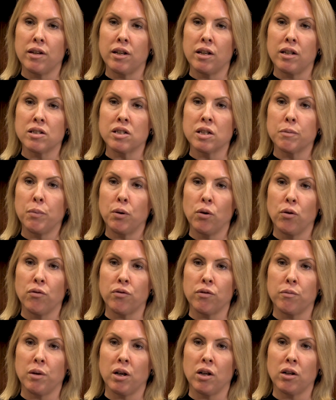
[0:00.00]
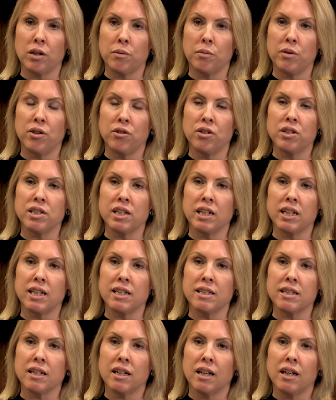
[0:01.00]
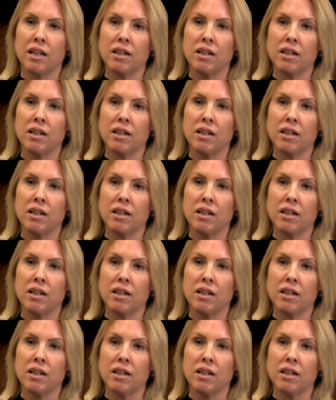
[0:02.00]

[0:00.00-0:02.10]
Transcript: the support from our communities,